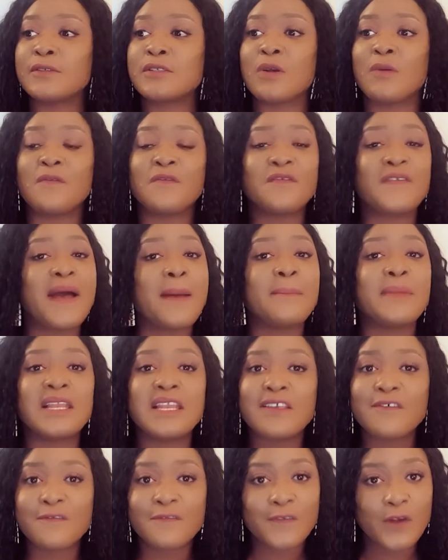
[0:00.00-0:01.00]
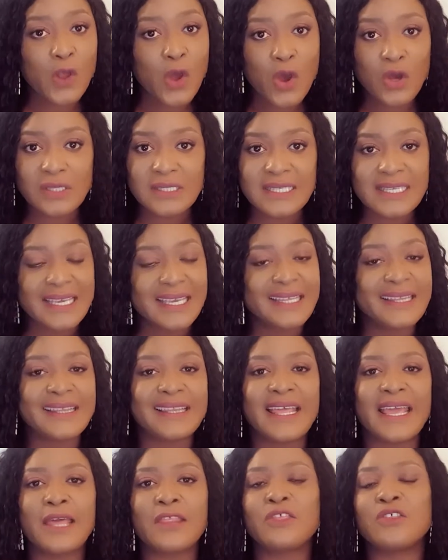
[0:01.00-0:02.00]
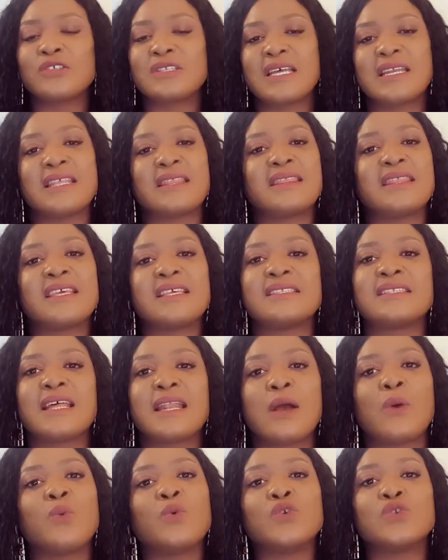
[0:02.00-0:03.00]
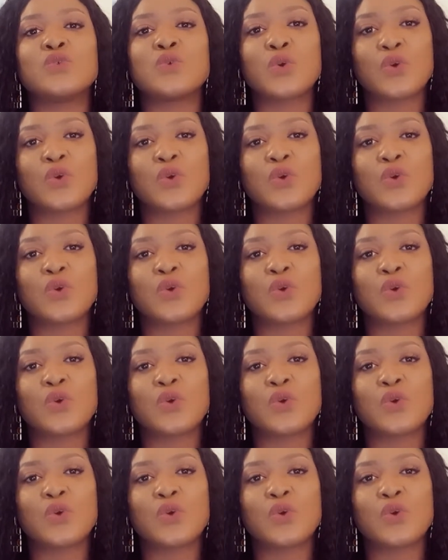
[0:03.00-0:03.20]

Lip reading: some family vlogs in there. Those are the things that I want to